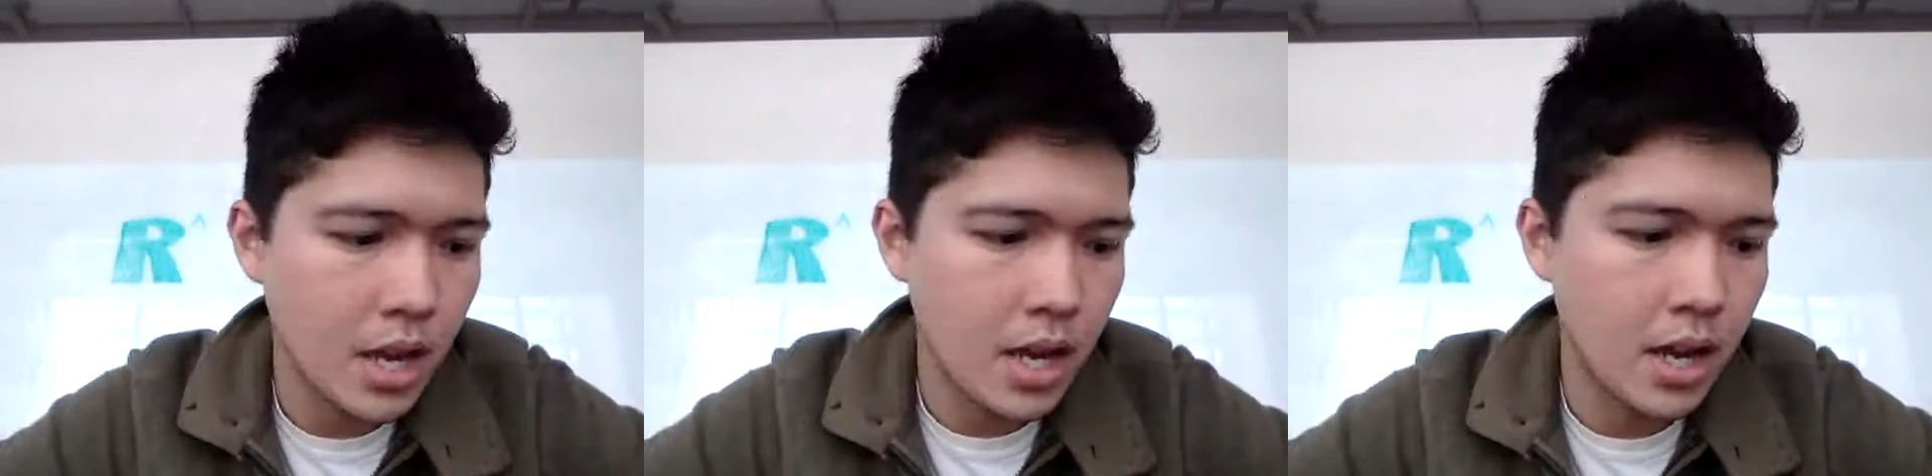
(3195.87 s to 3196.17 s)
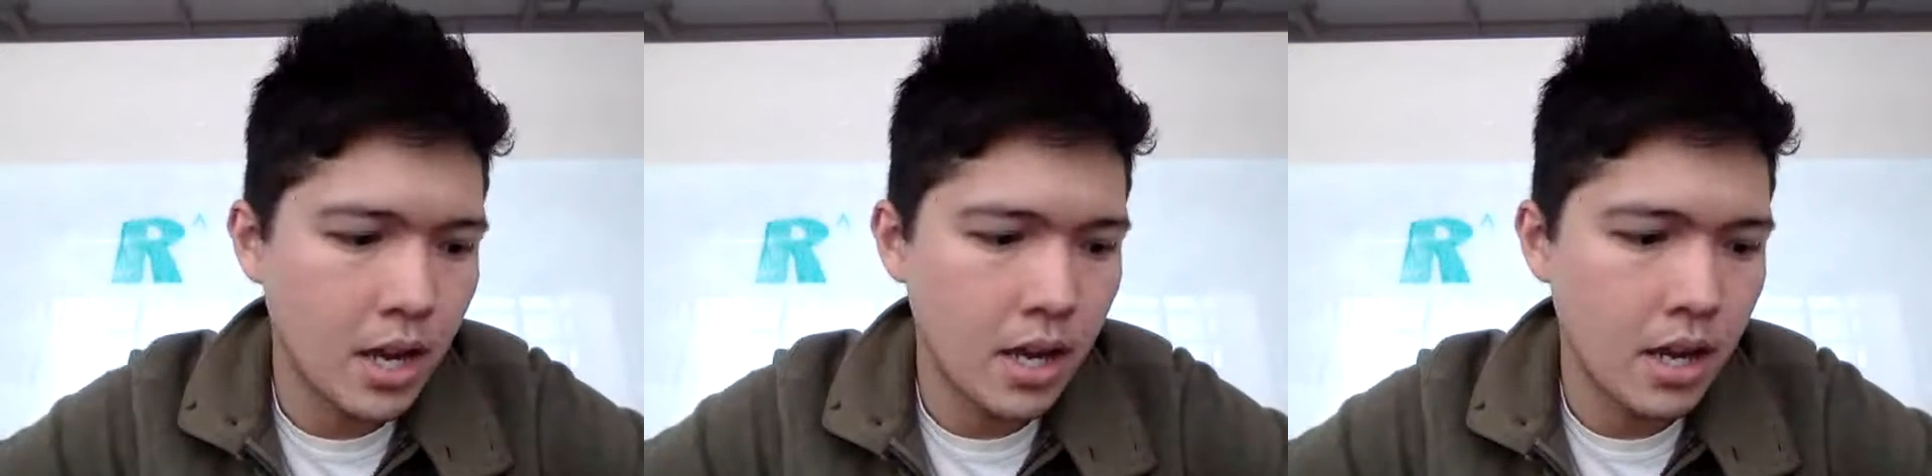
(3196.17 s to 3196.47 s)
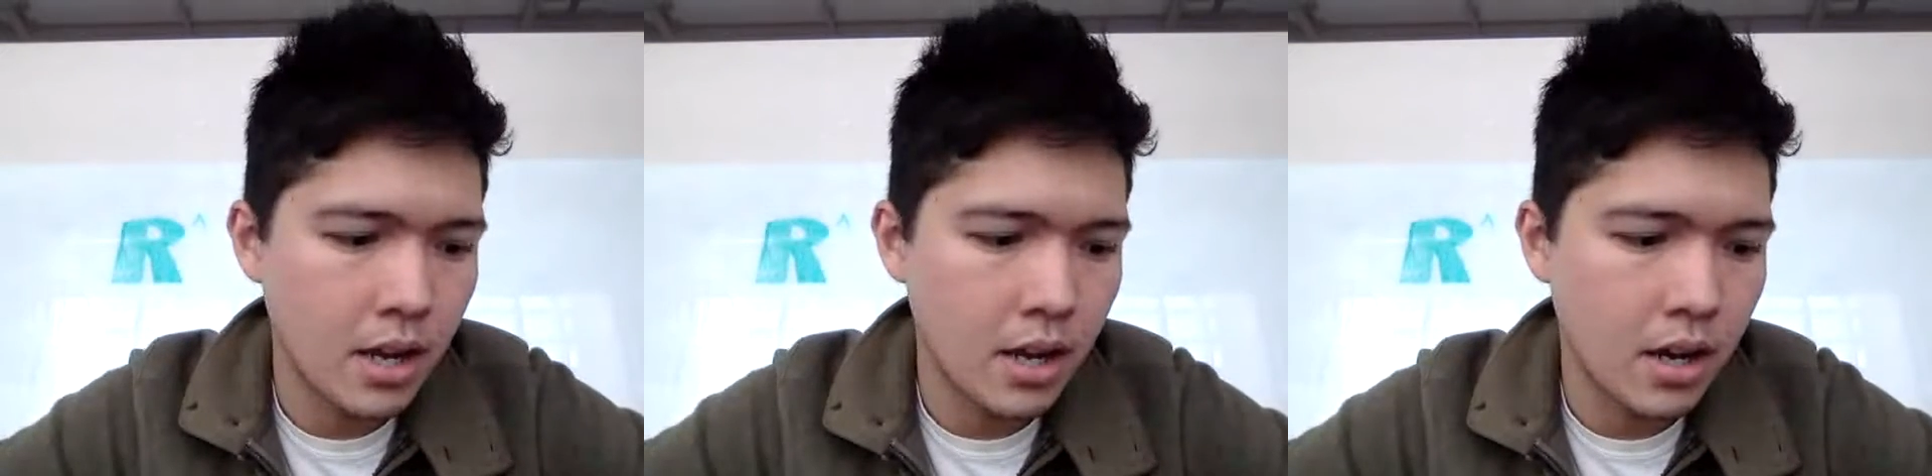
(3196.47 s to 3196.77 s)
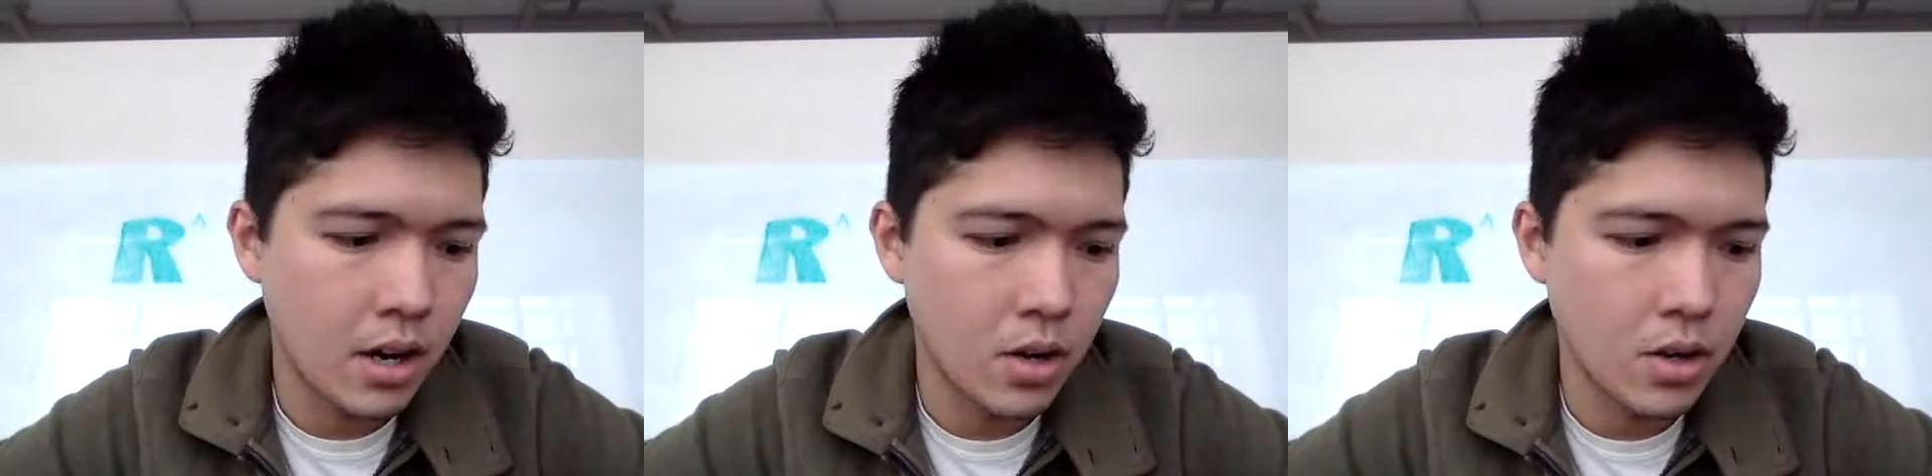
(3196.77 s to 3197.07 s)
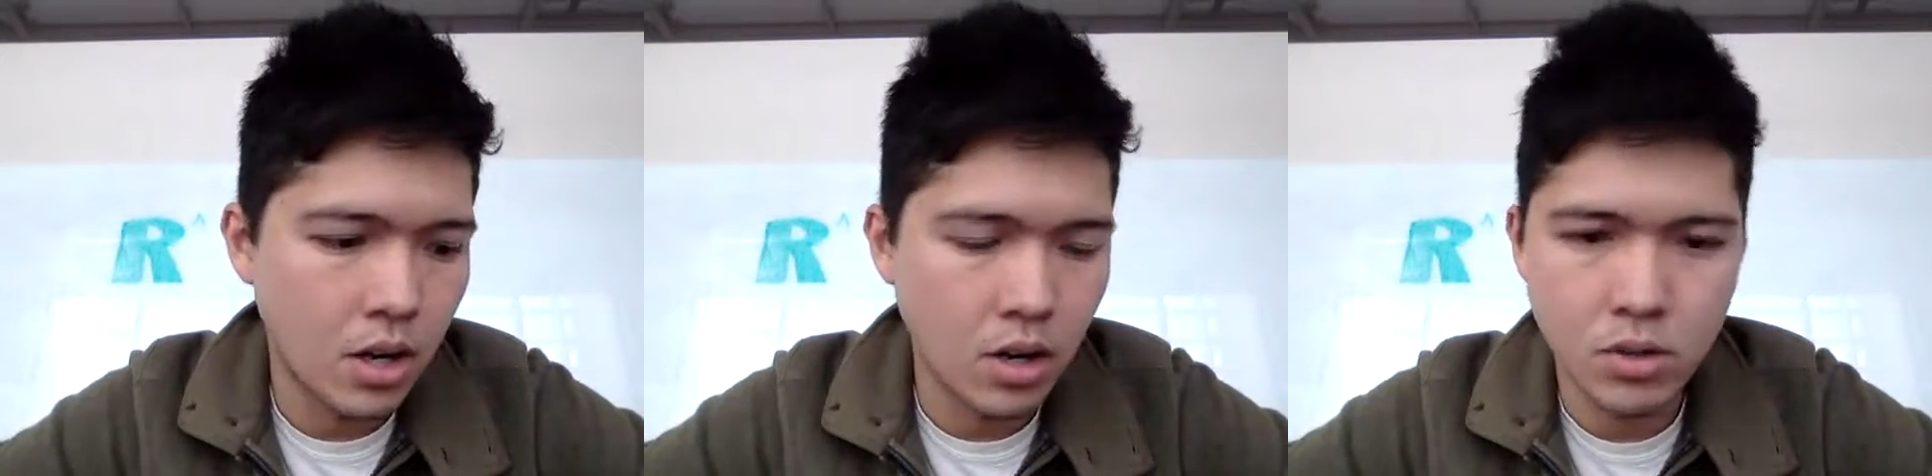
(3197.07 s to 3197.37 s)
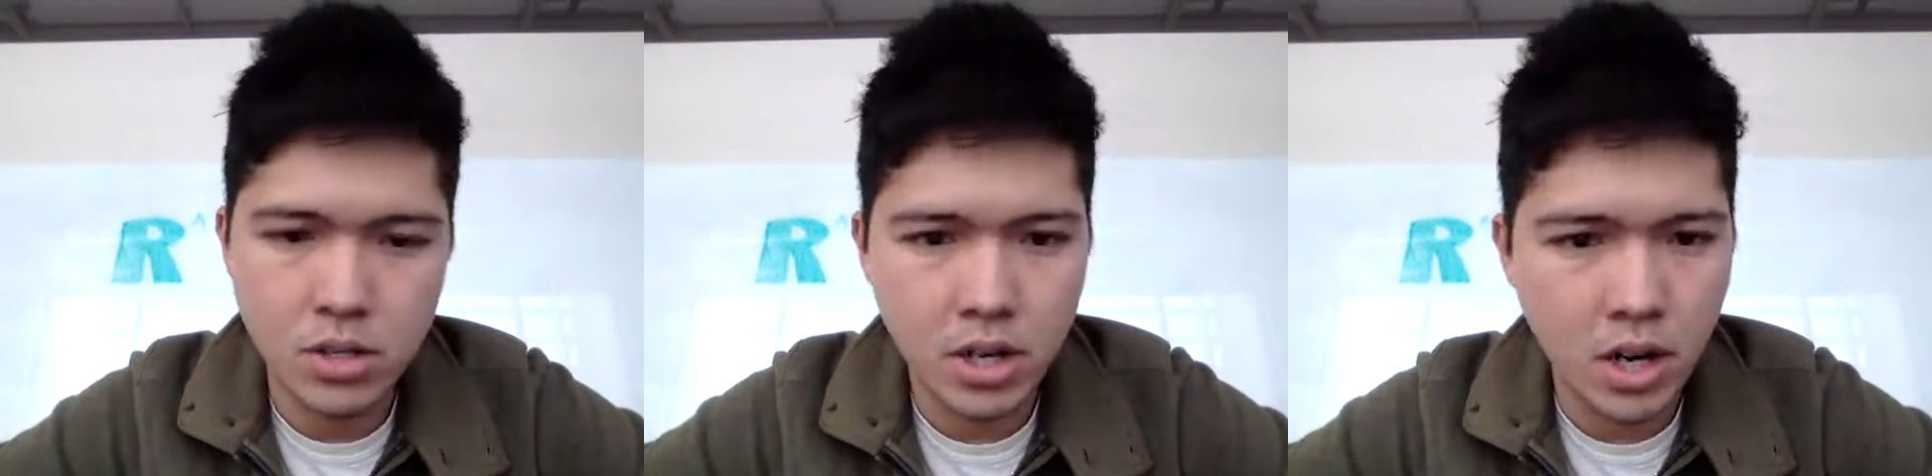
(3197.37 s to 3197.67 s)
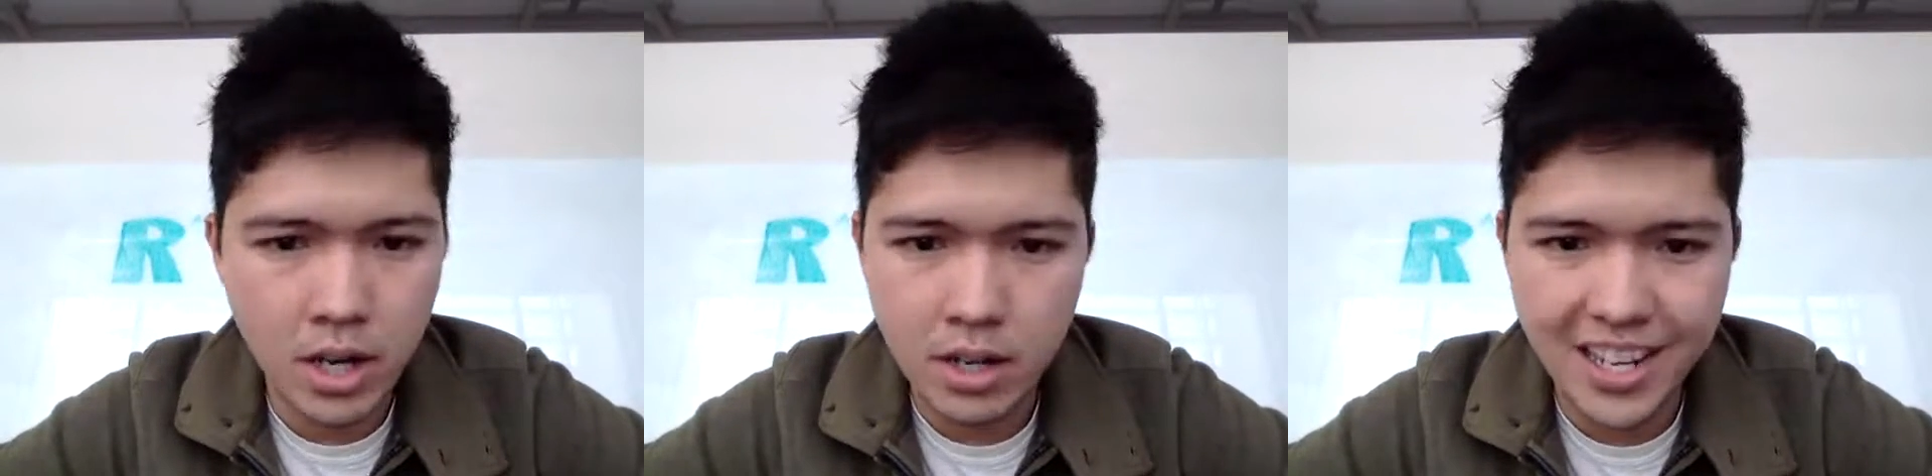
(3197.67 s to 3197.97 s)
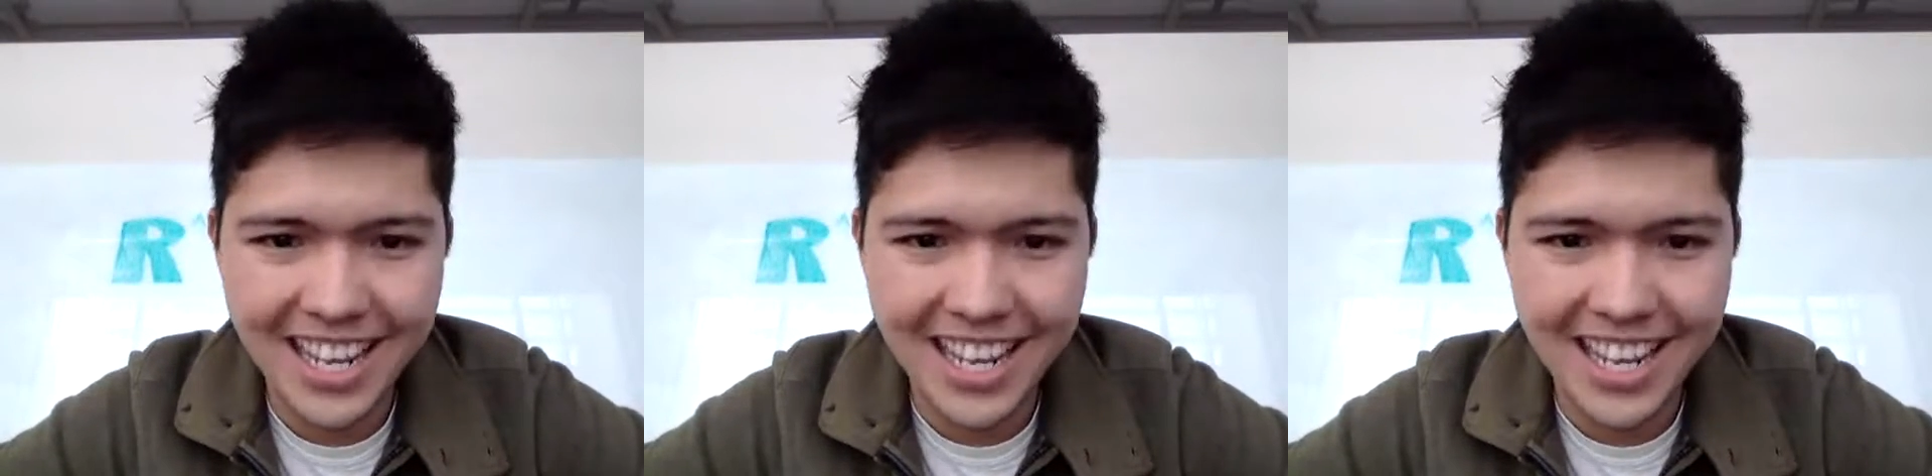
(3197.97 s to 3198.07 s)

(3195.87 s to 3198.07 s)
hosted on it.